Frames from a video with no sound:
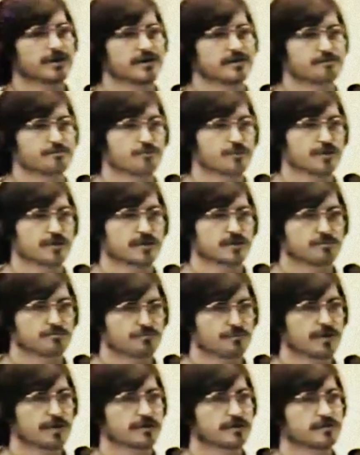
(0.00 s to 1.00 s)
to have products
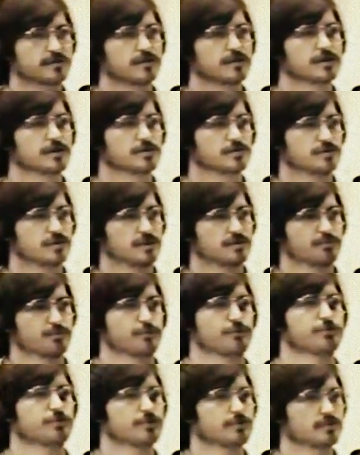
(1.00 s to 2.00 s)
priced so that a
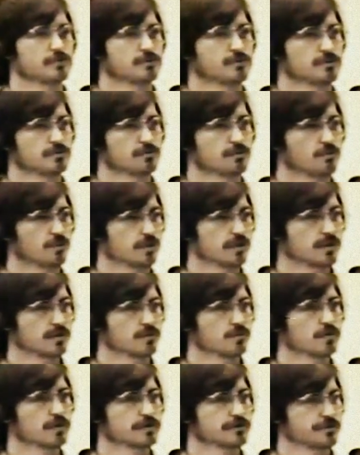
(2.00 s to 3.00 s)
person
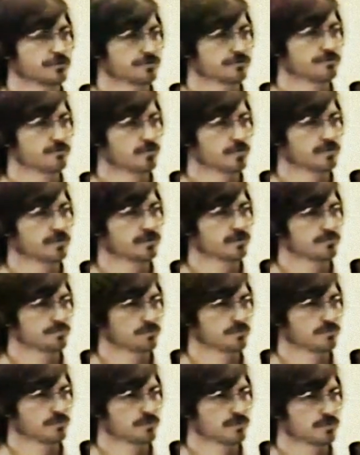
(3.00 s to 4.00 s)
one-on-one could afford the
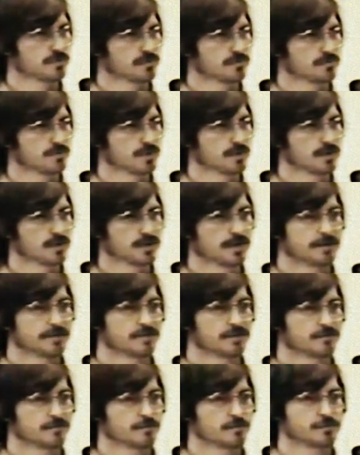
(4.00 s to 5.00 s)
computer system,
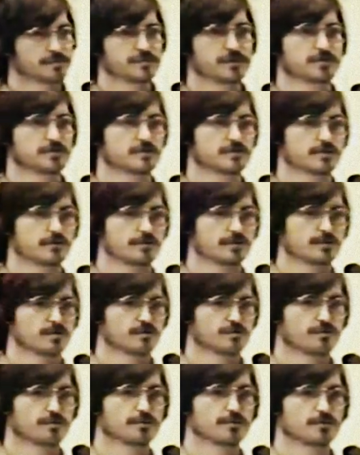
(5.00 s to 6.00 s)
and therefore it was necessary to
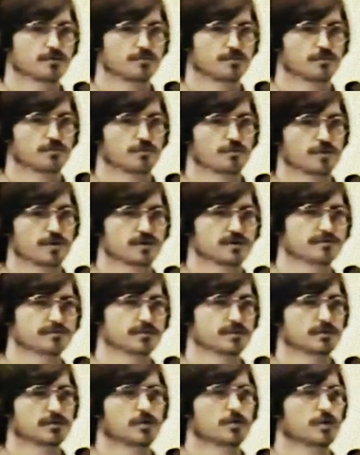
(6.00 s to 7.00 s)
distribute them through a
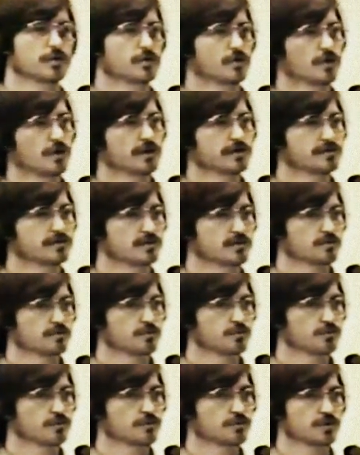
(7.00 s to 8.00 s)
relatively lower cost
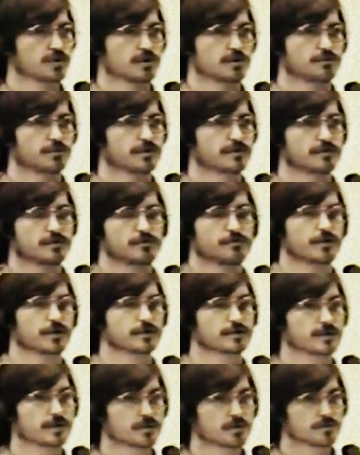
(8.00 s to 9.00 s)
distribution channel rather than a
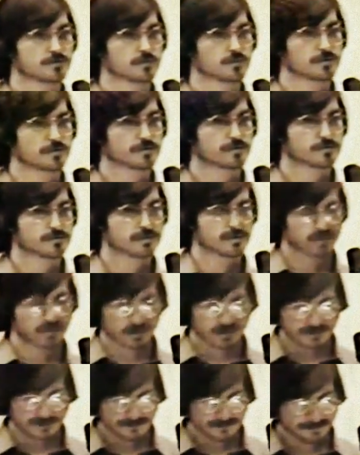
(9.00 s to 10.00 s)
direct sales force.
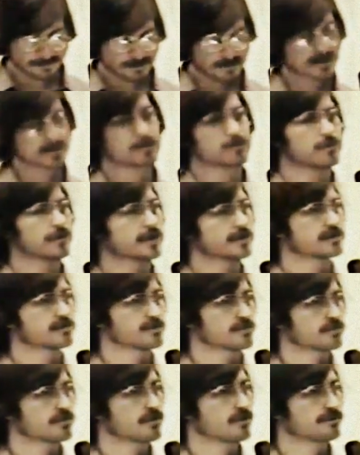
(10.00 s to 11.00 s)

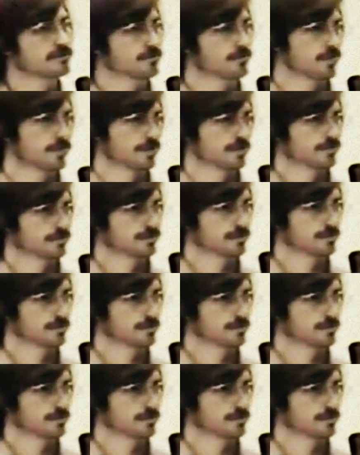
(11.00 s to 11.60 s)
Interactive software,